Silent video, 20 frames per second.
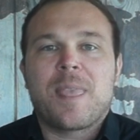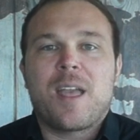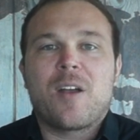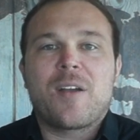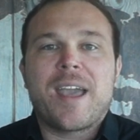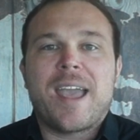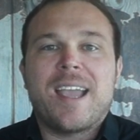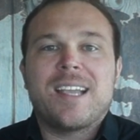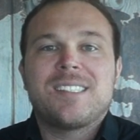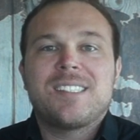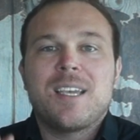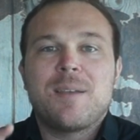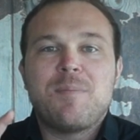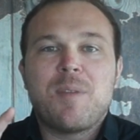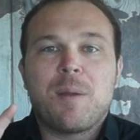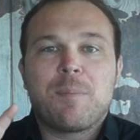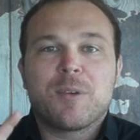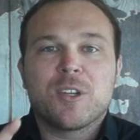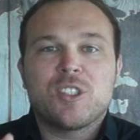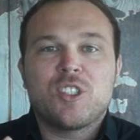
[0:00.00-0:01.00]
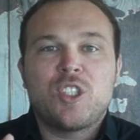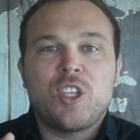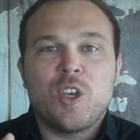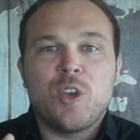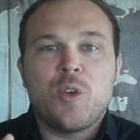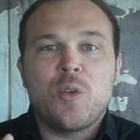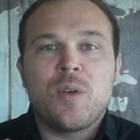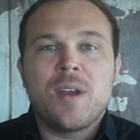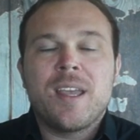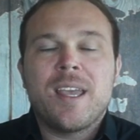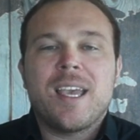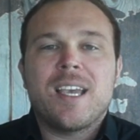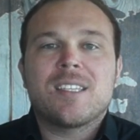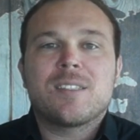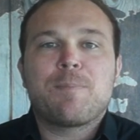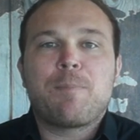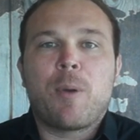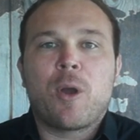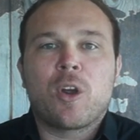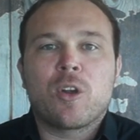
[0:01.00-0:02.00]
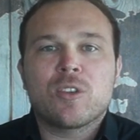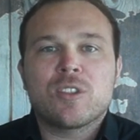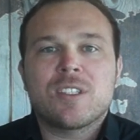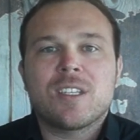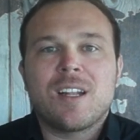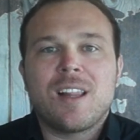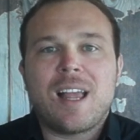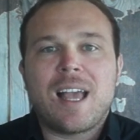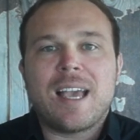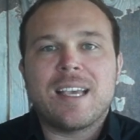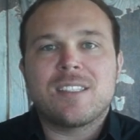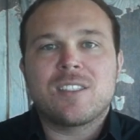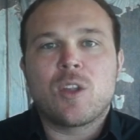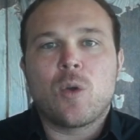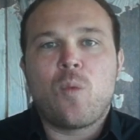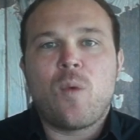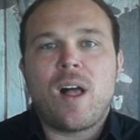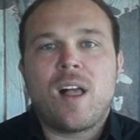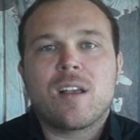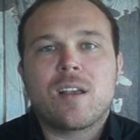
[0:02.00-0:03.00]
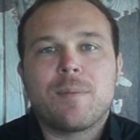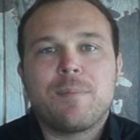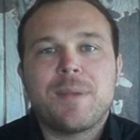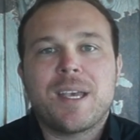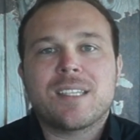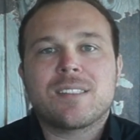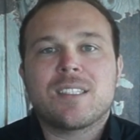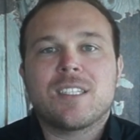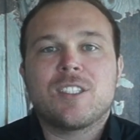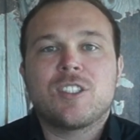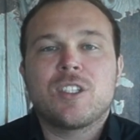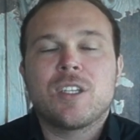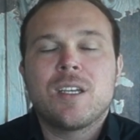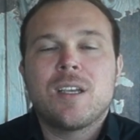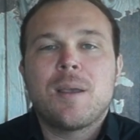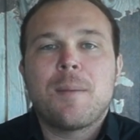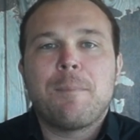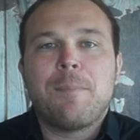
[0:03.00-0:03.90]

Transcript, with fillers: Okay, tip number two is personalize the welcome message.